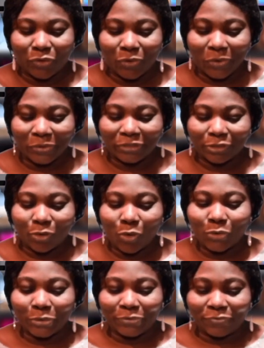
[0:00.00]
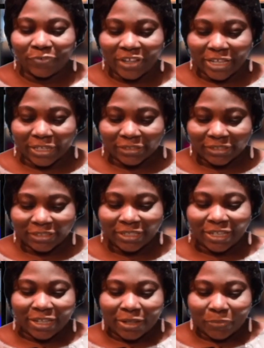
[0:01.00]
got Old Fast,
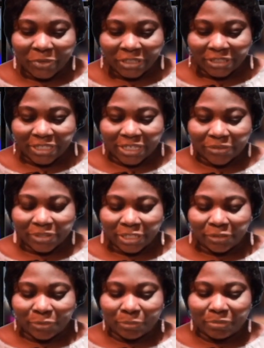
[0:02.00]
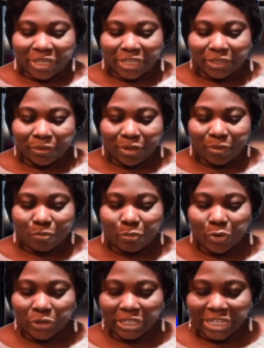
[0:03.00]
with the director being
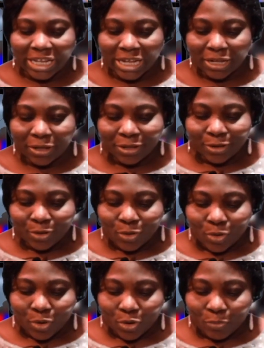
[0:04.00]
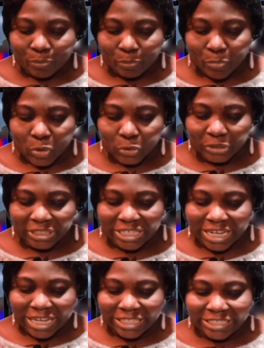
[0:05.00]
Bola
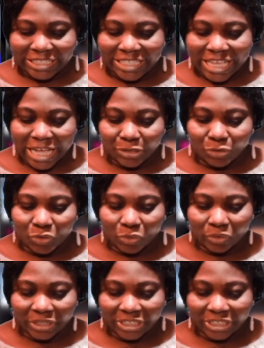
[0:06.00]
Omonayayo